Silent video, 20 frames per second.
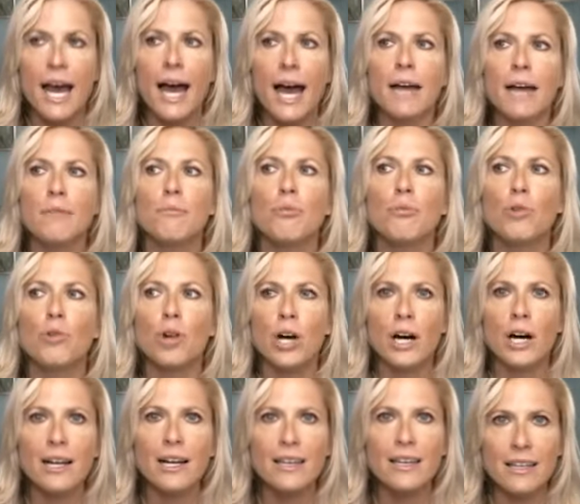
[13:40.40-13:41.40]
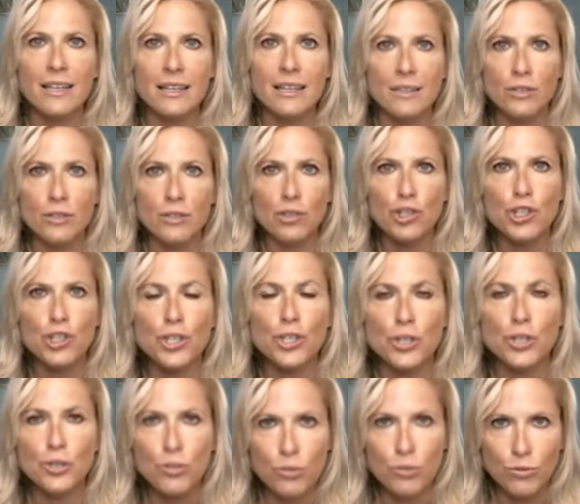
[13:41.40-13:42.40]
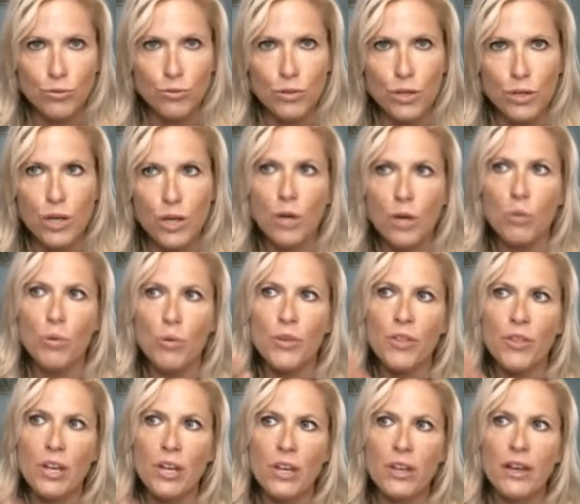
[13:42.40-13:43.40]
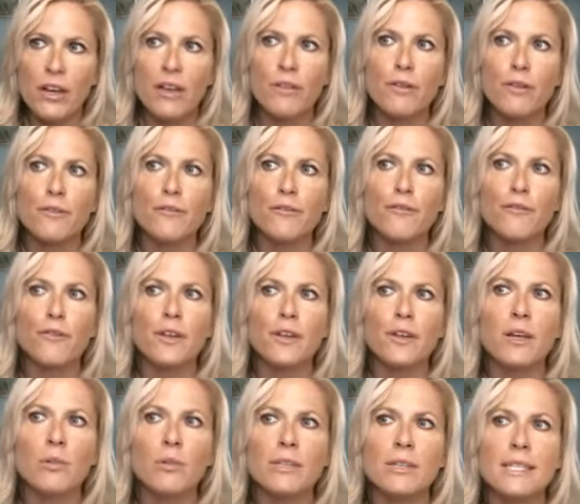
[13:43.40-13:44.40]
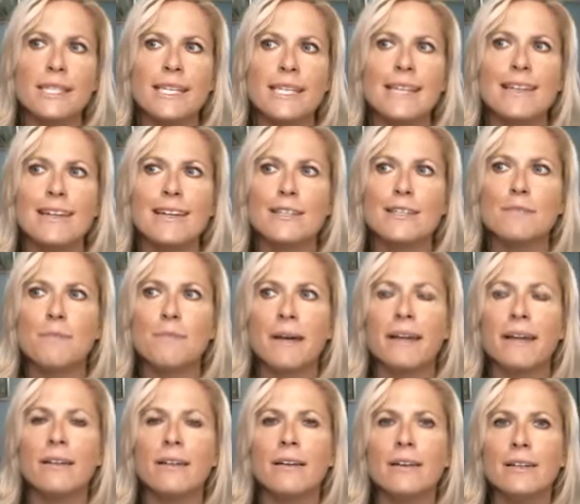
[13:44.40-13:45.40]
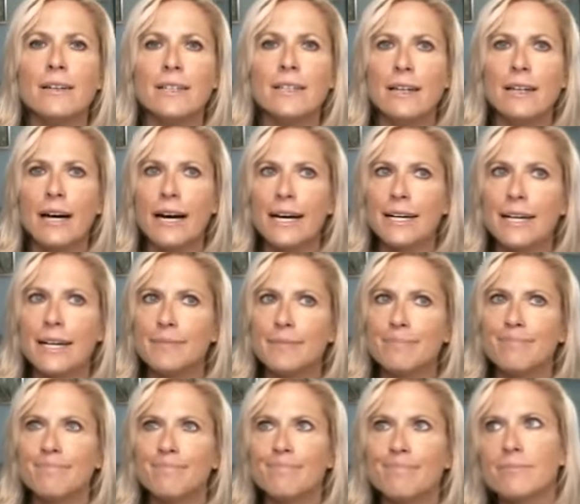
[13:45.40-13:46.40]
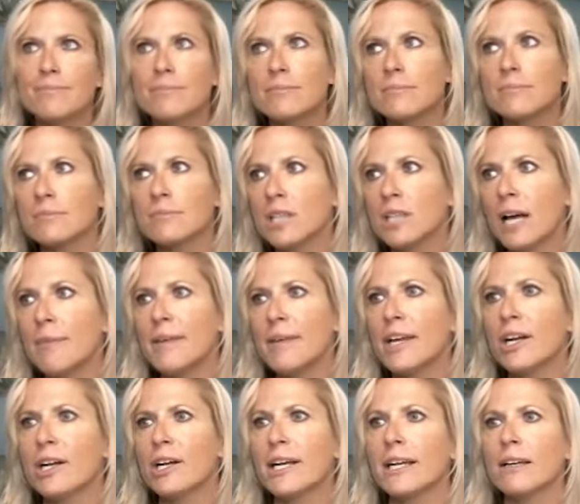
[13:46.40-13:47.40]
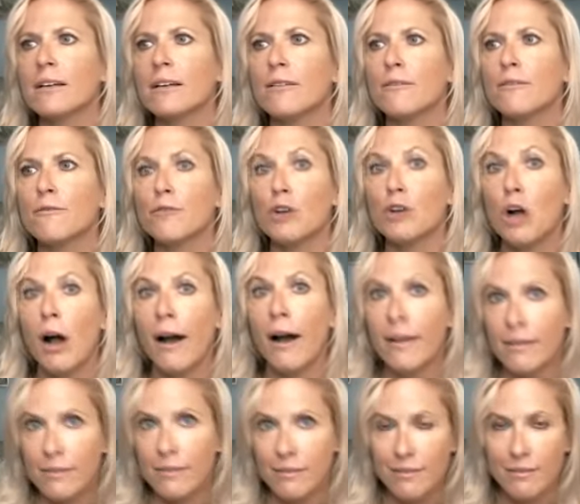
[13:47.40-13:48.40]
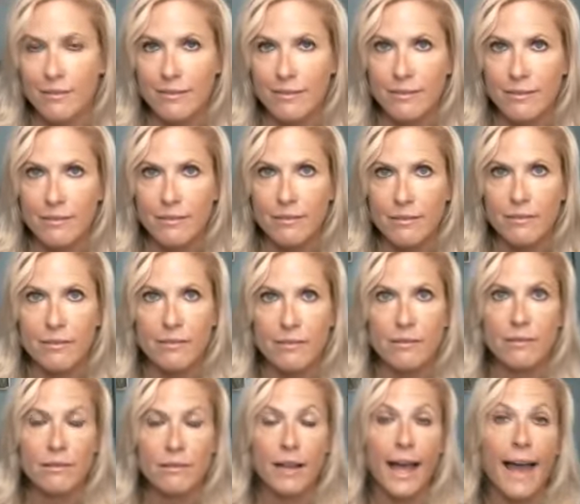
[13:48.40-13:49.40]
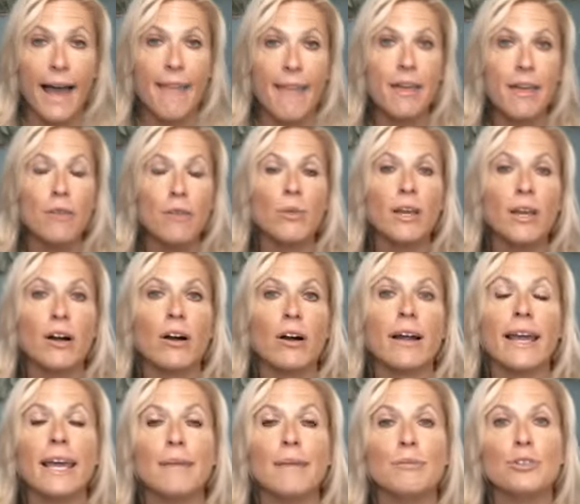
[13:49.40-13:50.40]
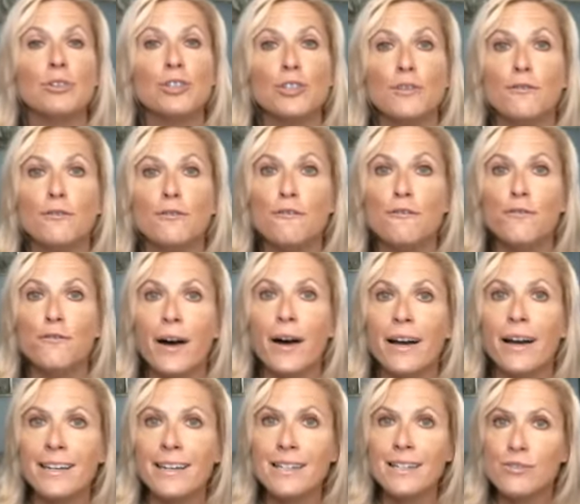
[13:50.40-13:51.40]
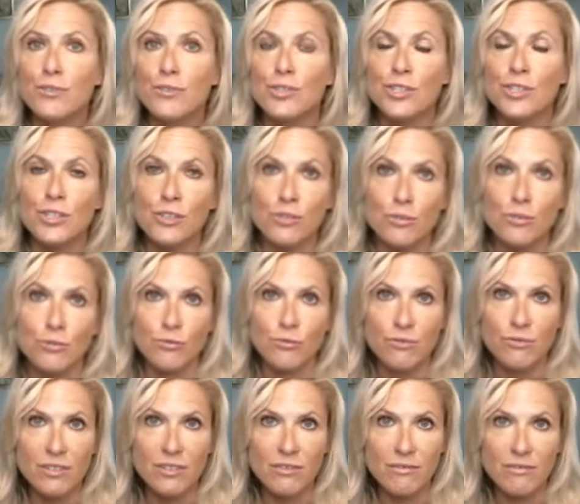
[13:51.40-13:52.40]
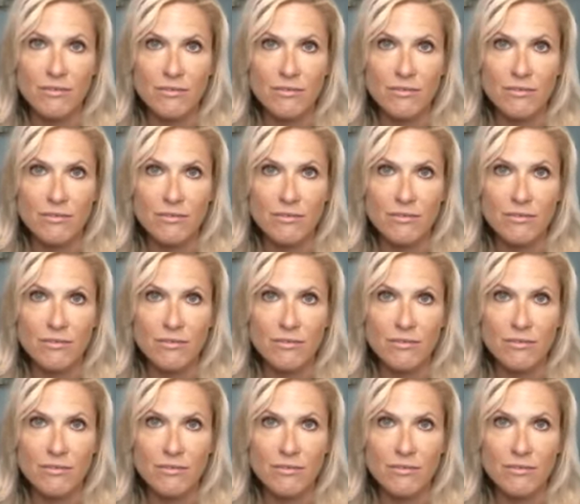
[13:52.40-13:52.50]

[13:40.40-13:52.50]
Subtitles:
and brought in tune with another frequency that has been, I'm hearing, forgotten. And then we are able to find the tune